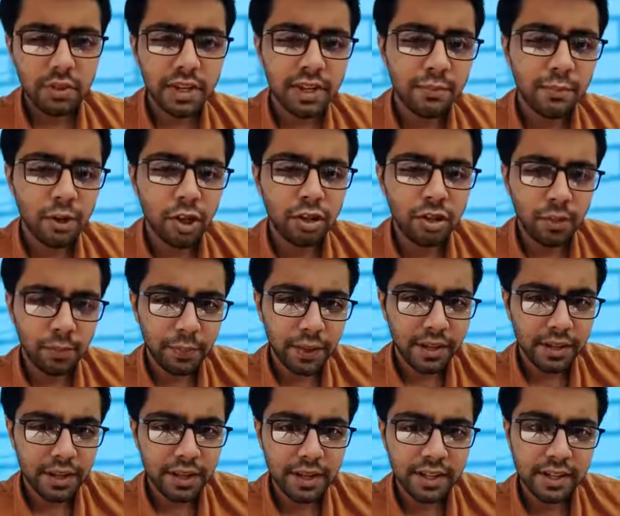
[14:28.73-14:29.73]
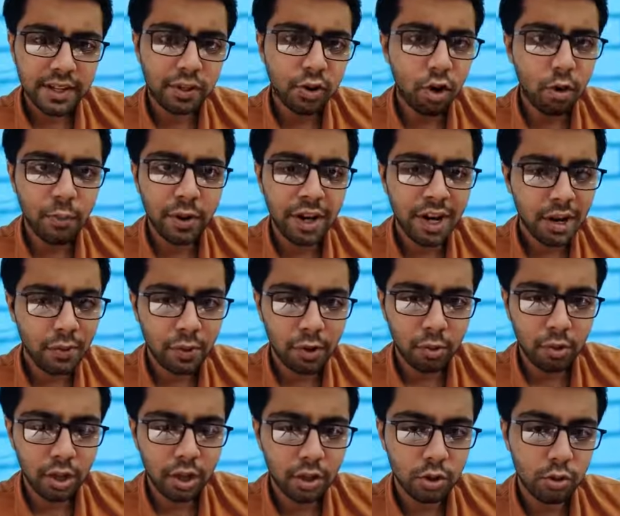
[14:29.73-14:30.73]
because the patient is in normal labor
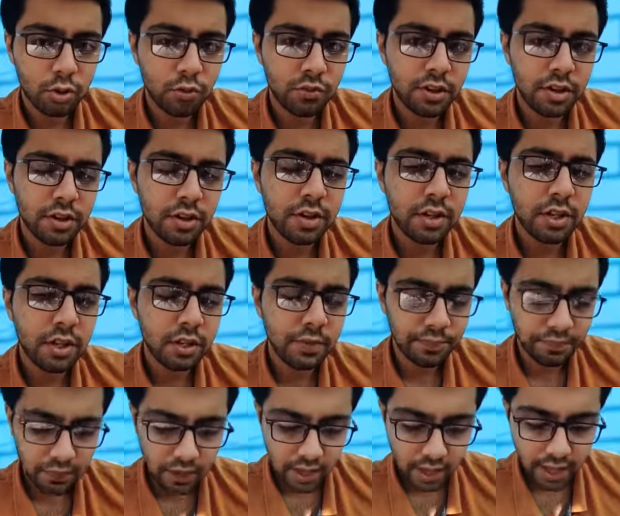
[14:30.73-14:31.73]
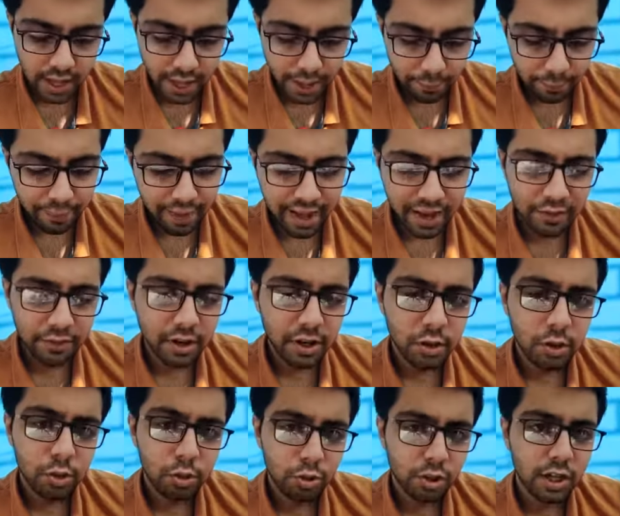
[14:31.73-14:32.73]
only, so which is the maneuver
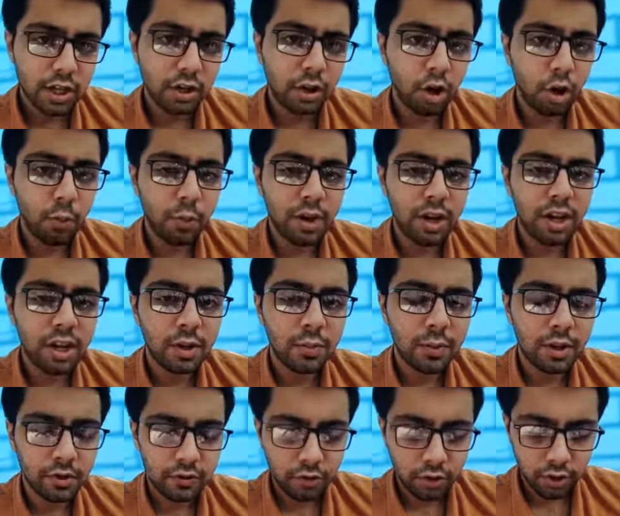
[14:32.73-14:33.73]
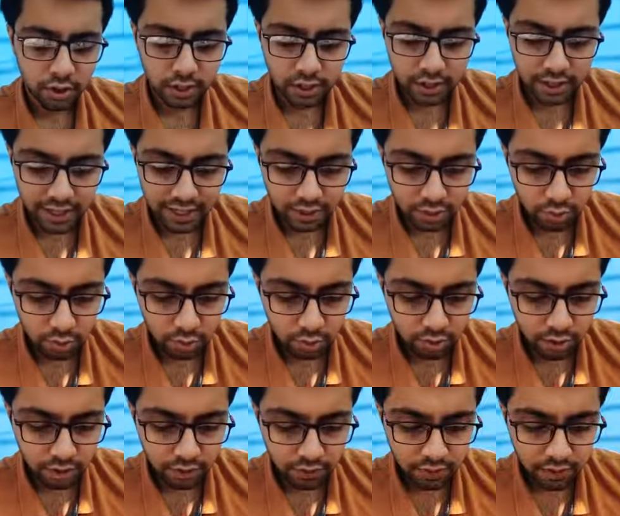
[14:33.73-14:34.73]
you use in a normal labor for that to
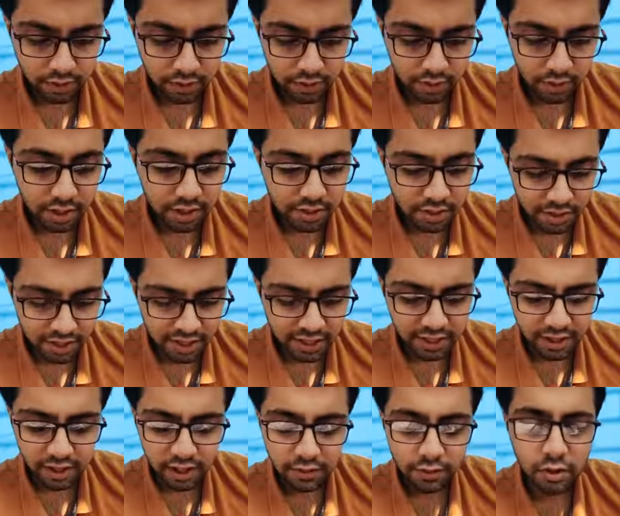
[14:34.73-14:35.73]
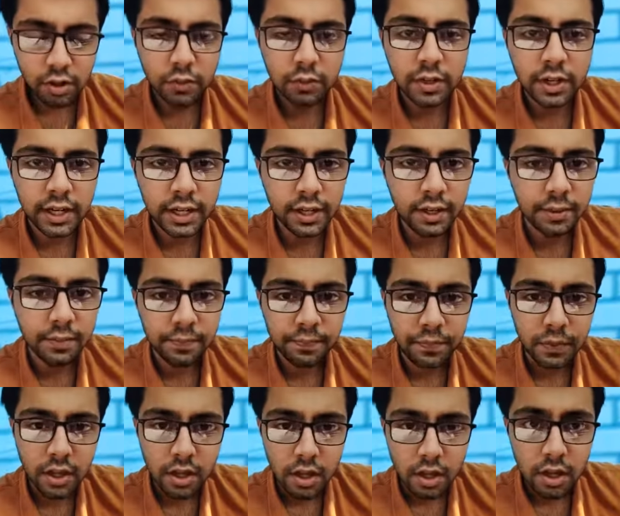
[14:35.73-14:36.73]
deliver, assisting the delivery of the head?
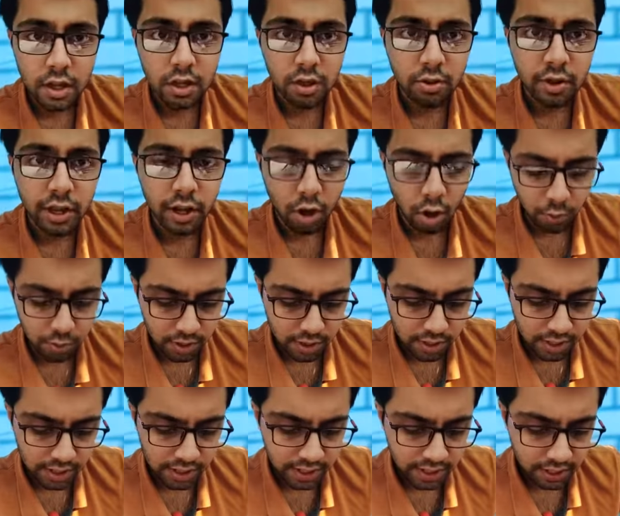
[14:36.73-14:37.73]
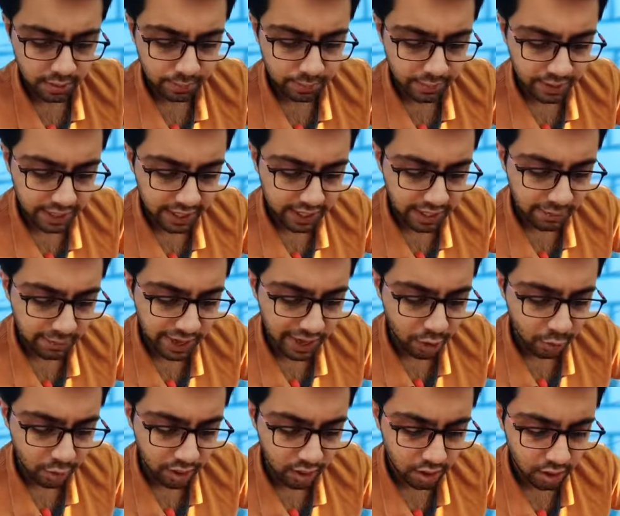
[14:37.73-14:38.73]
So yeah, the options are Prague's
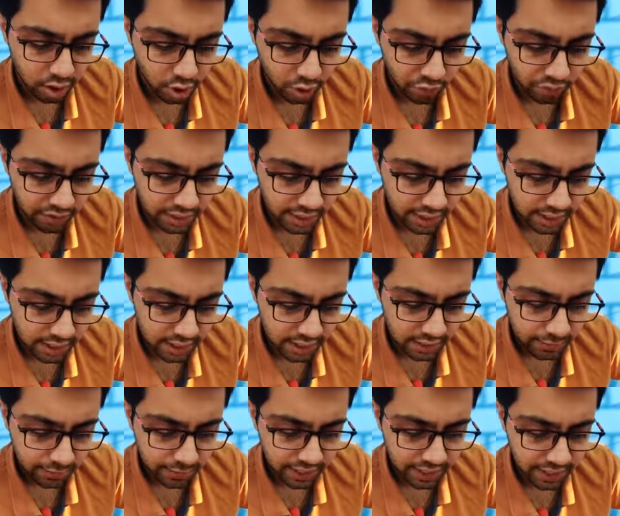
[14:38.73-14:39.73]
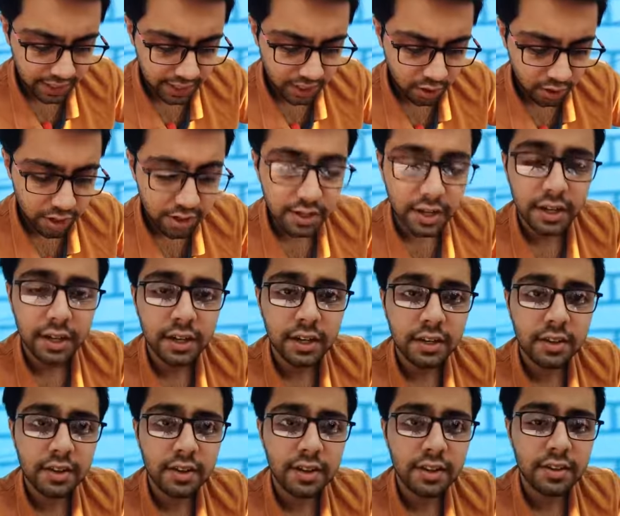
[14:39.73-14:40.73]
maneuver, Lofset's, Pinard, or it's a
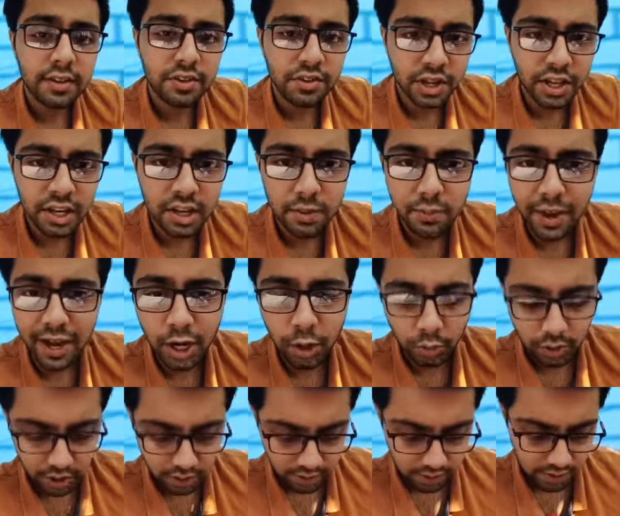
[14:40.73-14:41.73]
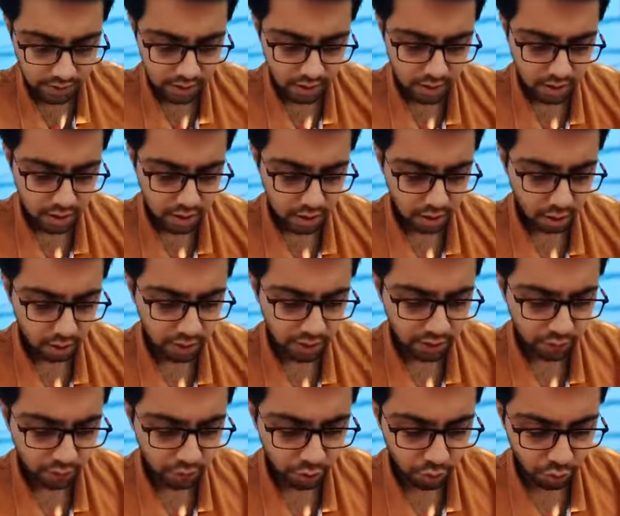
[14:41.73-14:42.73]
Ritjan's maneuver. So yeah,
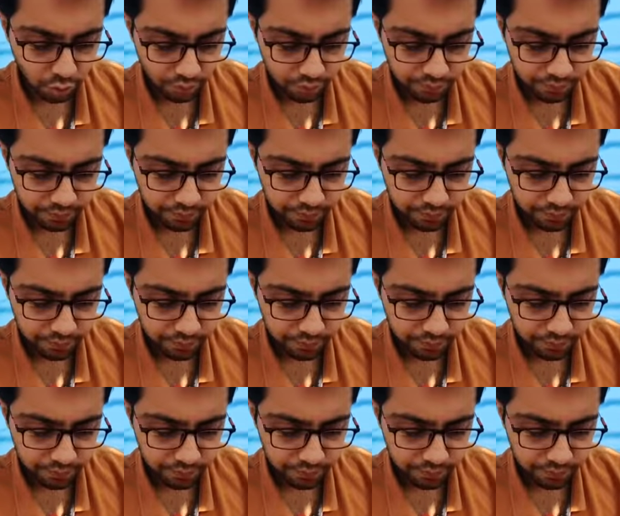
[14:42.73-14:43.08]
if you know.